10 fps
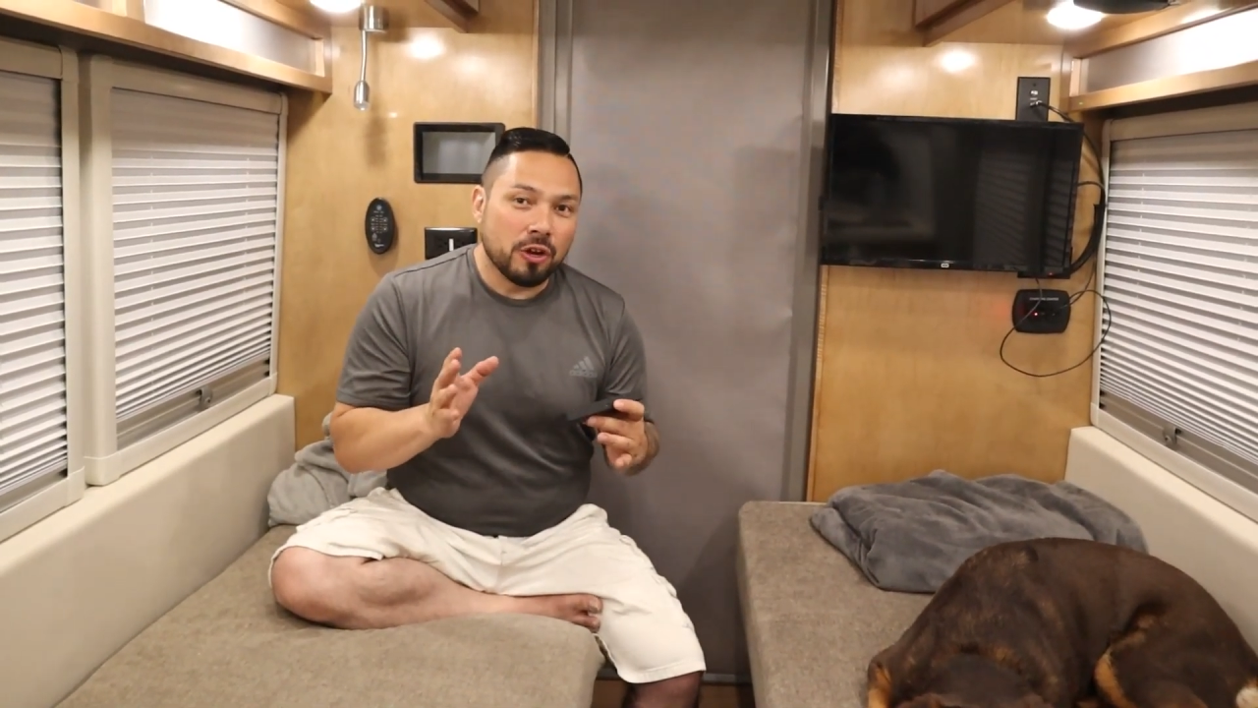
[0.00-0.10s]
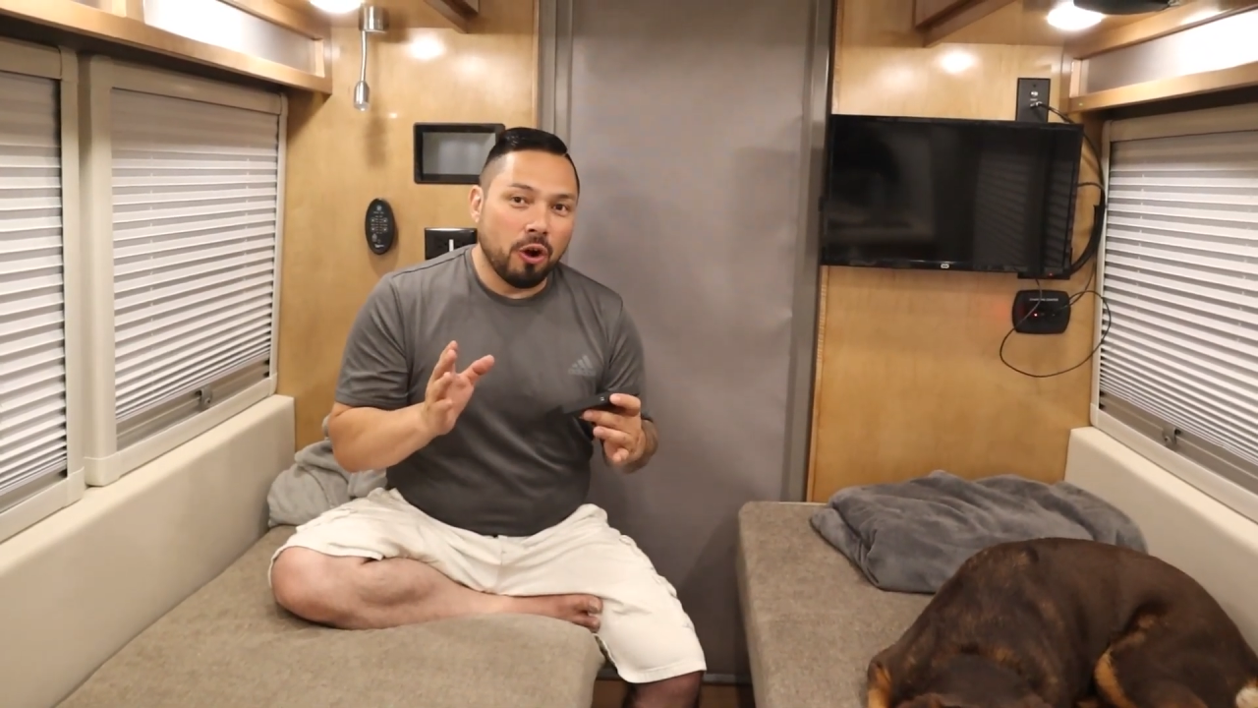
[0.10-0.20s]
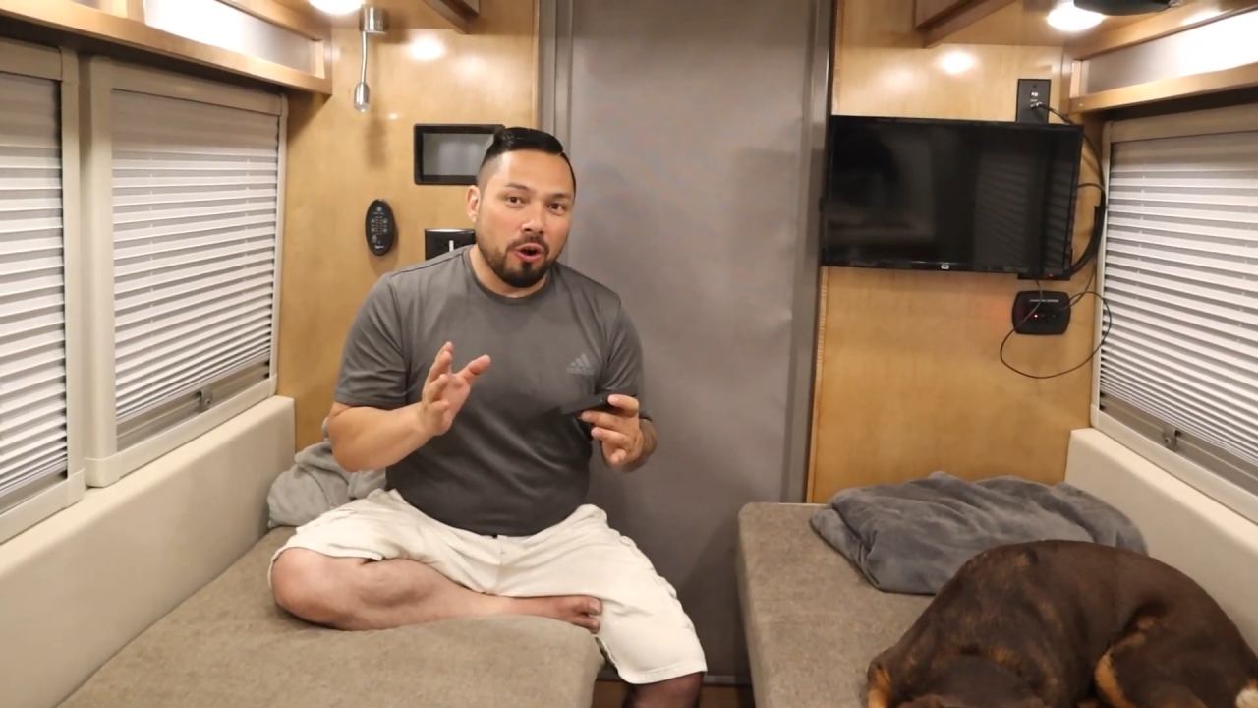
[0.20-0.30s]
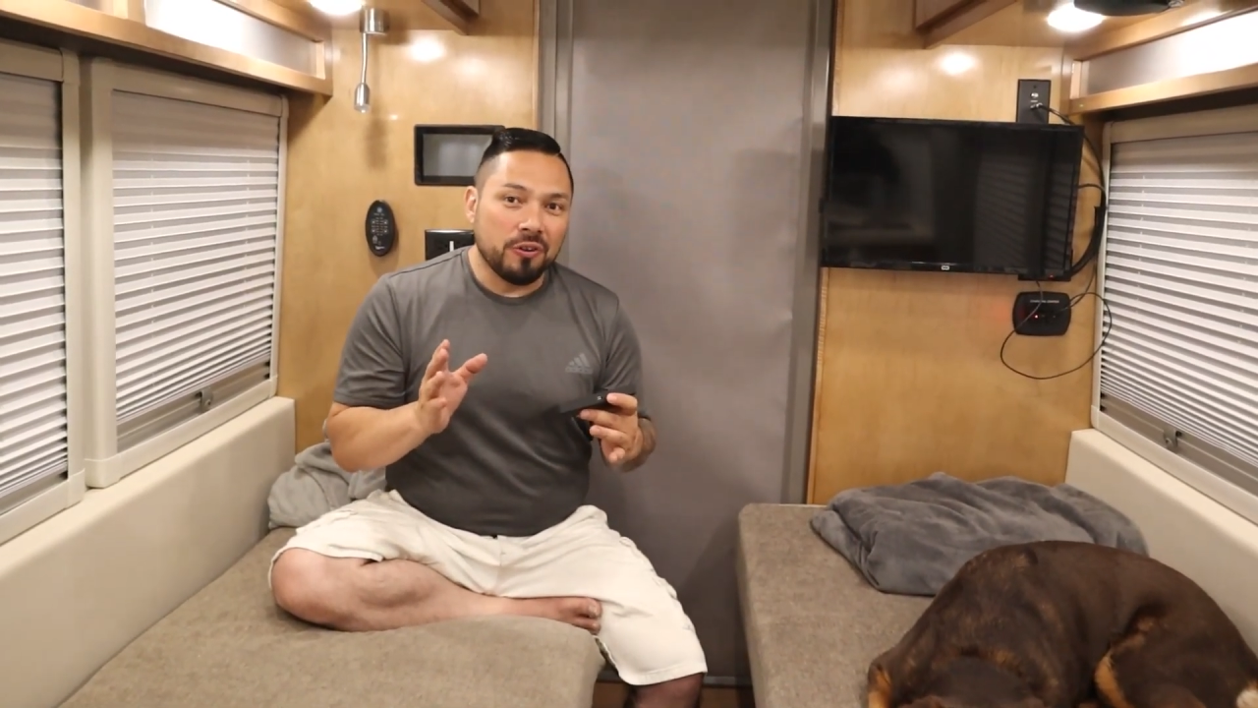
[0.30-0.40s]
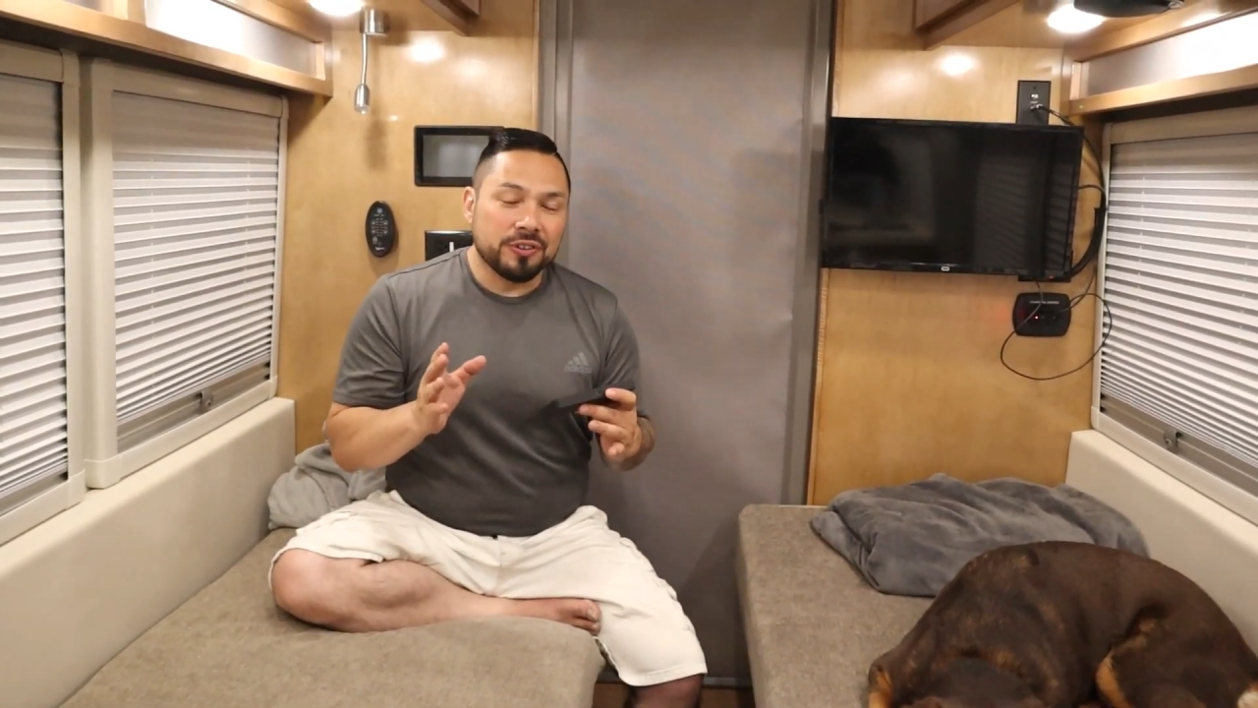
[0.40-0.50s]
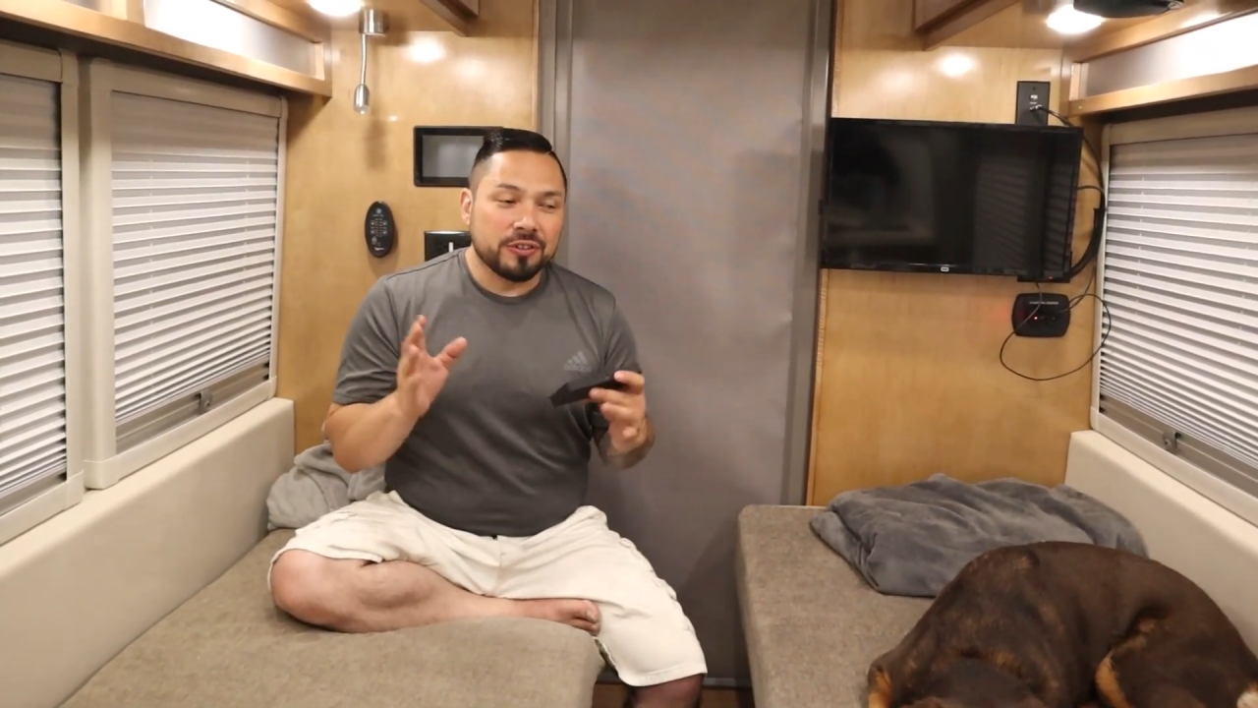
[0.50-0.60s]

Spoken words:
calls.